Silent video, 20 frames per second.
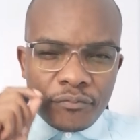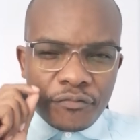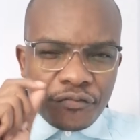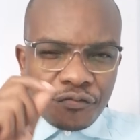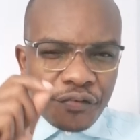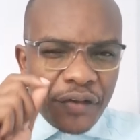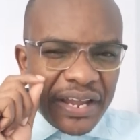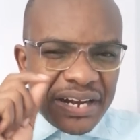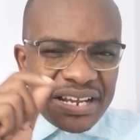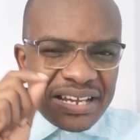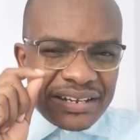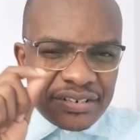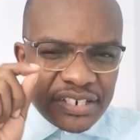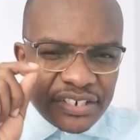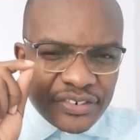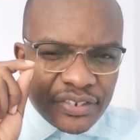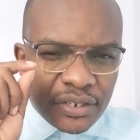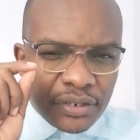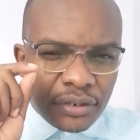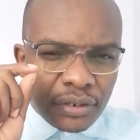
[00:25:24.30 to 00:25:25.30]
Very
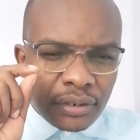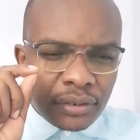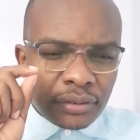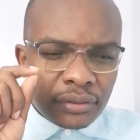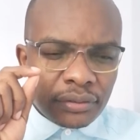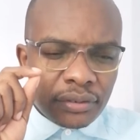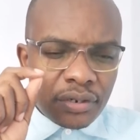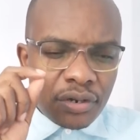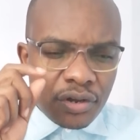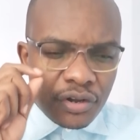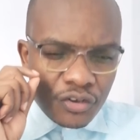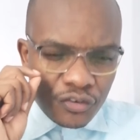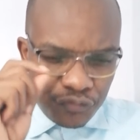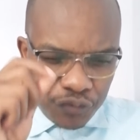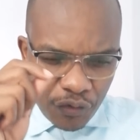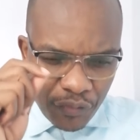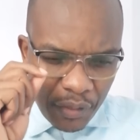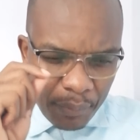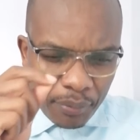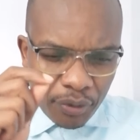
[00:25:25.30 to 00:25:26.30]
critical
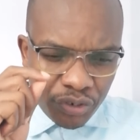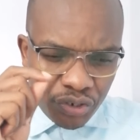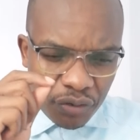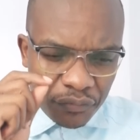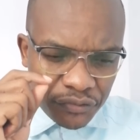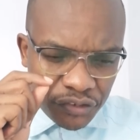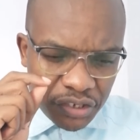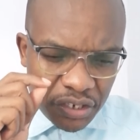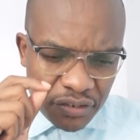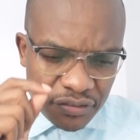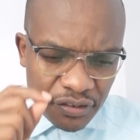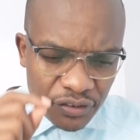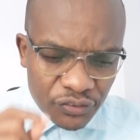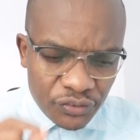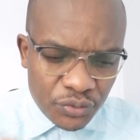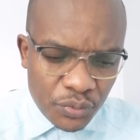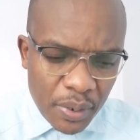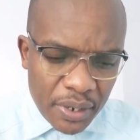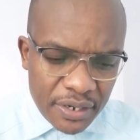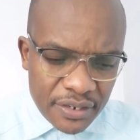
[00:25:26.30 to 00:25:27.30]
for the body of Jesus
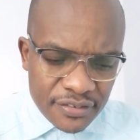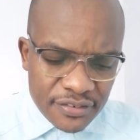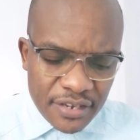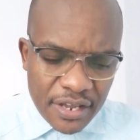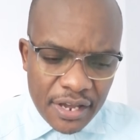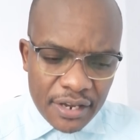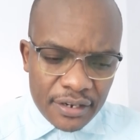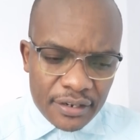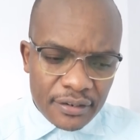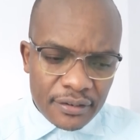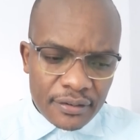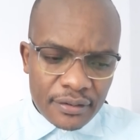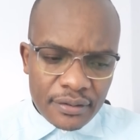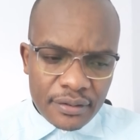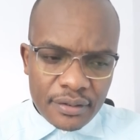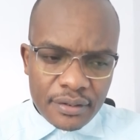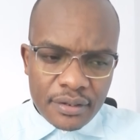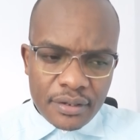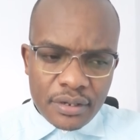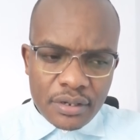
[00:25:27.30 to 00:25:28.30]
to understand.
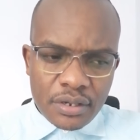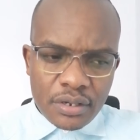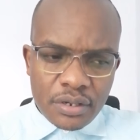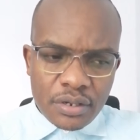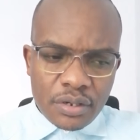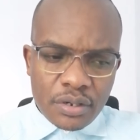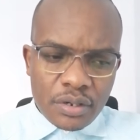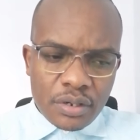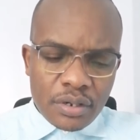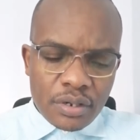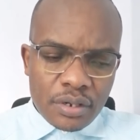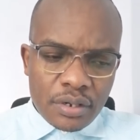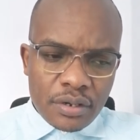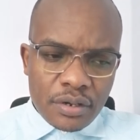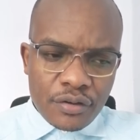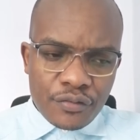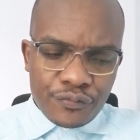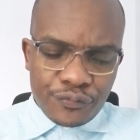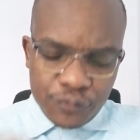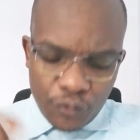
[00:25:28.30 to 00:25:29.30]

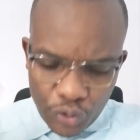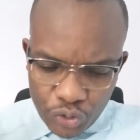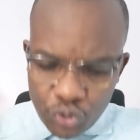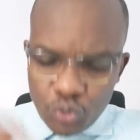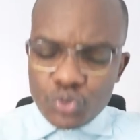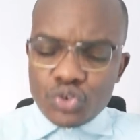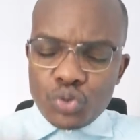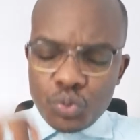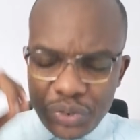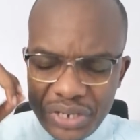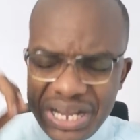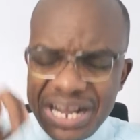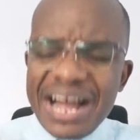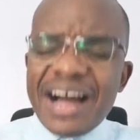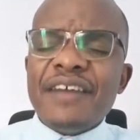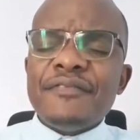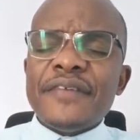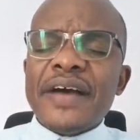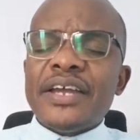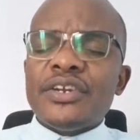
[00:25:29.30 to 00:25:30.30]
For you to
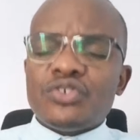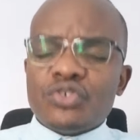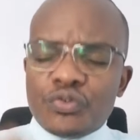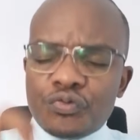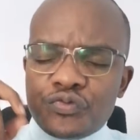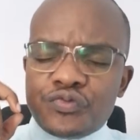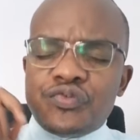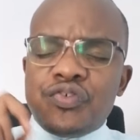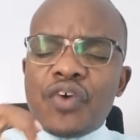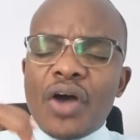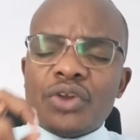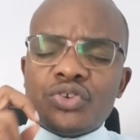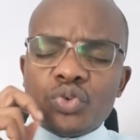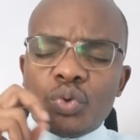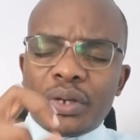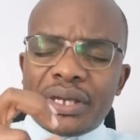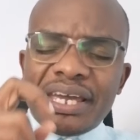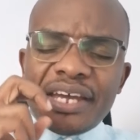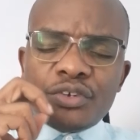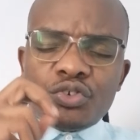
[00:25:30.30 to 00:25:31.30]
recover and to
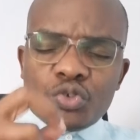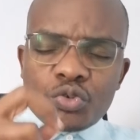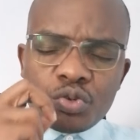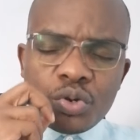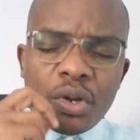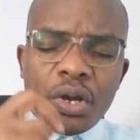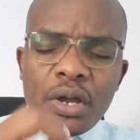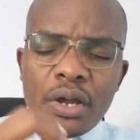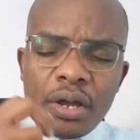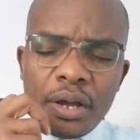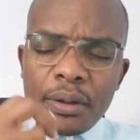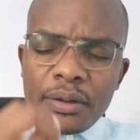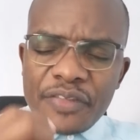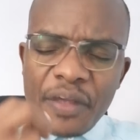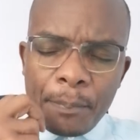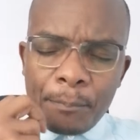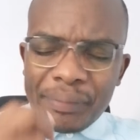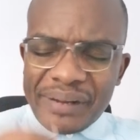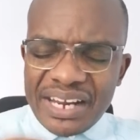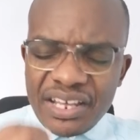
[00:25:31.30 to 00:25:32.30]
get to
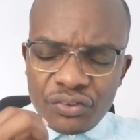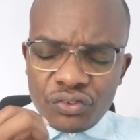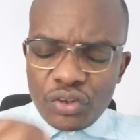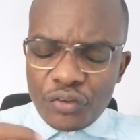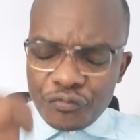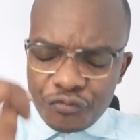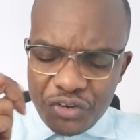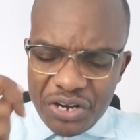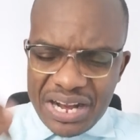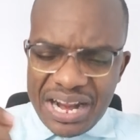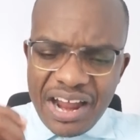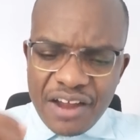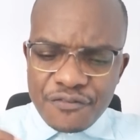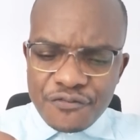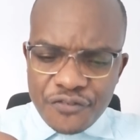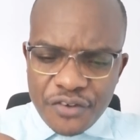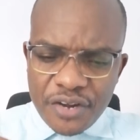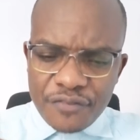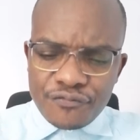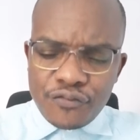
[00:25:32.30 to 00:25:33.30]
the place of
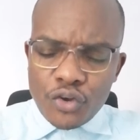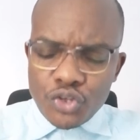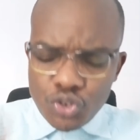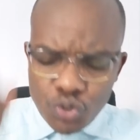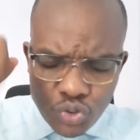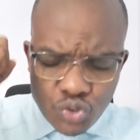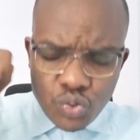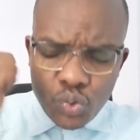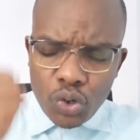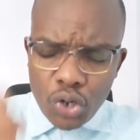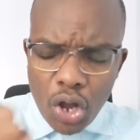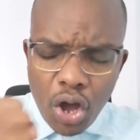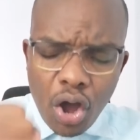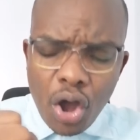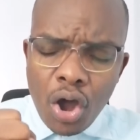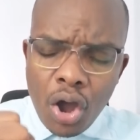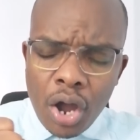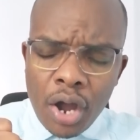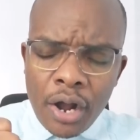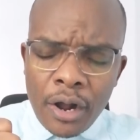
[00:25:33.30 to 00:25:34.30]
recovery, for you to
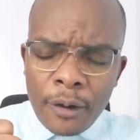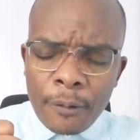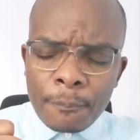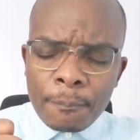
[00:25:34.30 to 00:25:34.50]
long,